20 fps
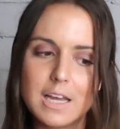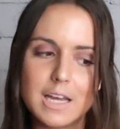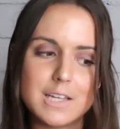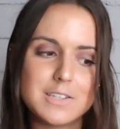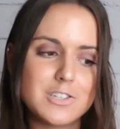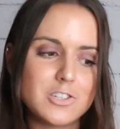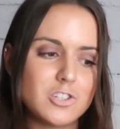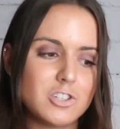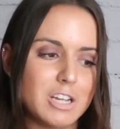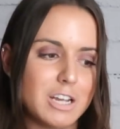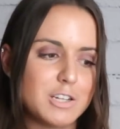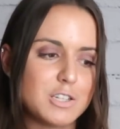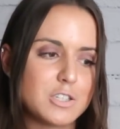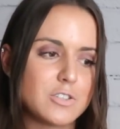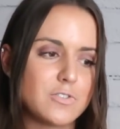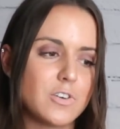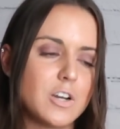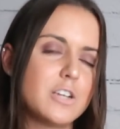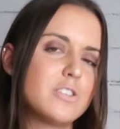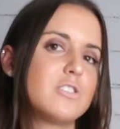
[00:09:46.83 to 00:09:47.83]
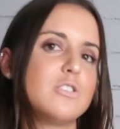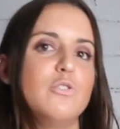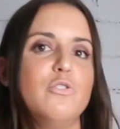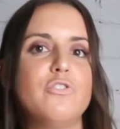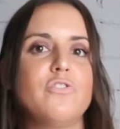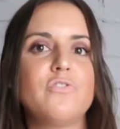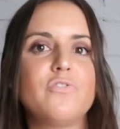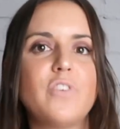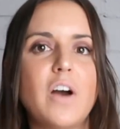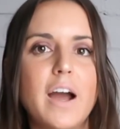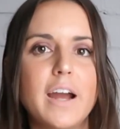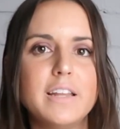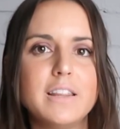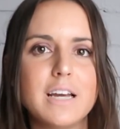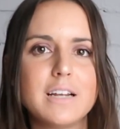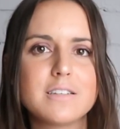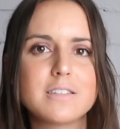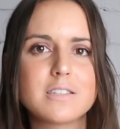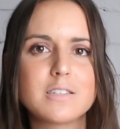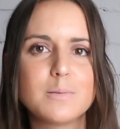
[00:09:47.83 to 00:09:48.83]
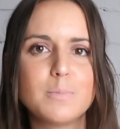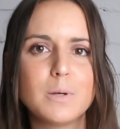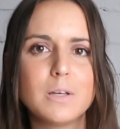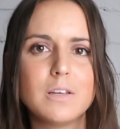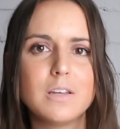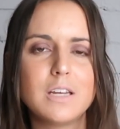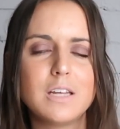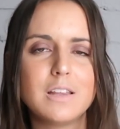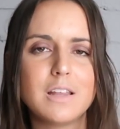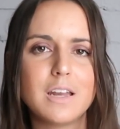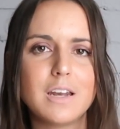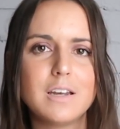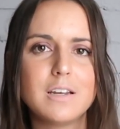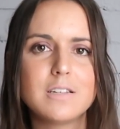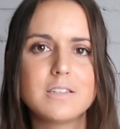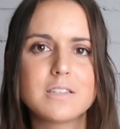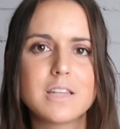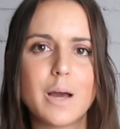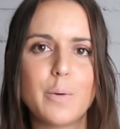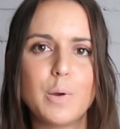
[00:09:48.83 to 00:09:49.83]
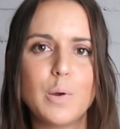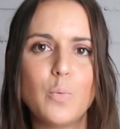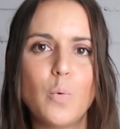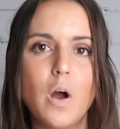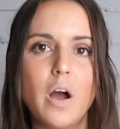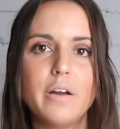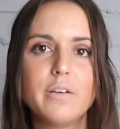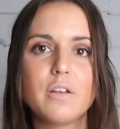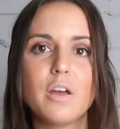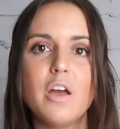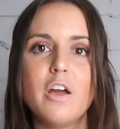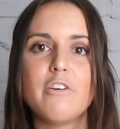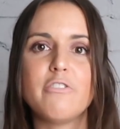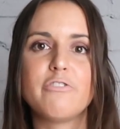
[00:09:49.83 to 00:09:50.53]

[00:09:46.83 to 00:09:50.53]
is a chance for us to find that stability that it is that we want,